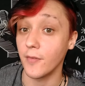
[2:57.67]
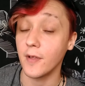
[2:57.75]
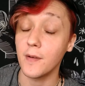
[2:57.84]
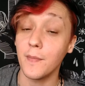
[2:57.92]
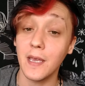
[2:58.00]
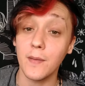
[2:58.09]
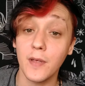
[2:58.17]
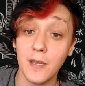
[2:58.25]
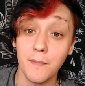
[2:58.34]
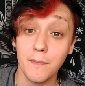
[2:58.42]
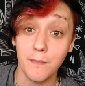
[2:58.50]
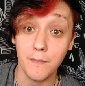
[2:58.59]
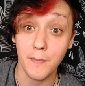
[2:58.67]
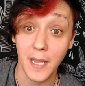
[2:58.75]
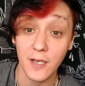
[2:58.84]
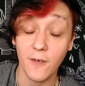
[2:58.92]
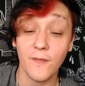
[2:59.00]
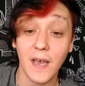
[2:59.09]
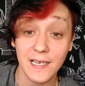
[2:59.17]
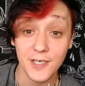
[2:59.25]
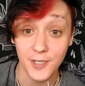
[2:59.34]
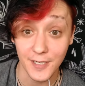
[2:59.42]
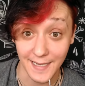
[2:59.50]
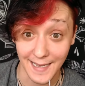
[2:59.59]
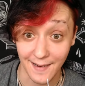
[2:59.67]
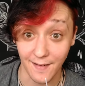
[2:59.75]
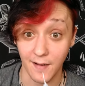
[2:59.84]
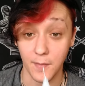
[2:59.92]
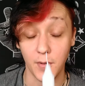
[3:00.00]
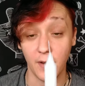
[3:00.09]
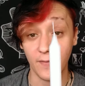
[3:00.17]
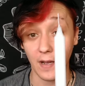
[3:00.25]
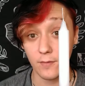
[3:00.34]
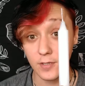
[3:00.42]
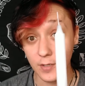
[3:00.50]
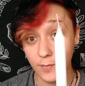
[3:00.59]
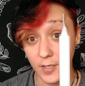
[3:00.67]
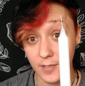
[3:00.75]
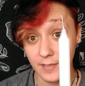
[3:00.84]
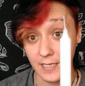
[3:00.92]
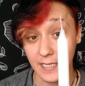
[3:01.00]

There may have been a manufacturing error, but if I were to burn